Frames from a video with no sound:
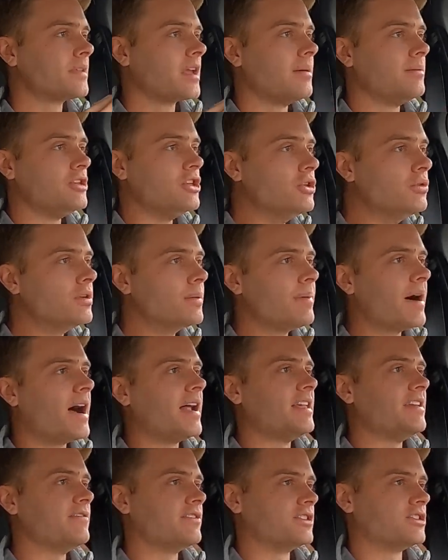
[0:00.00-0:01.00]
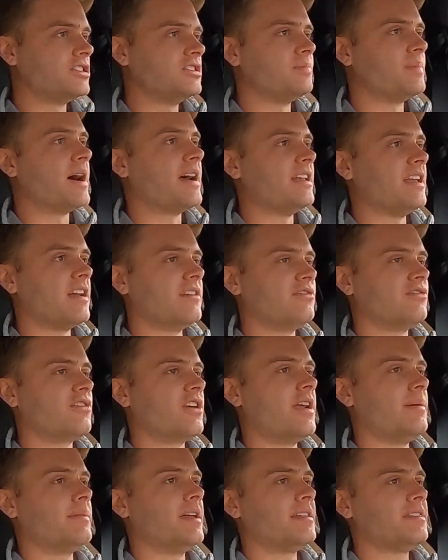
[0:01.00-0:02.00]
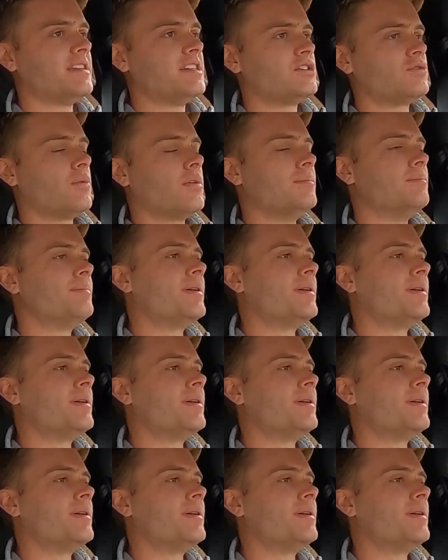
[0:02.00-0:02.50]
unibody versus body on frame like this one.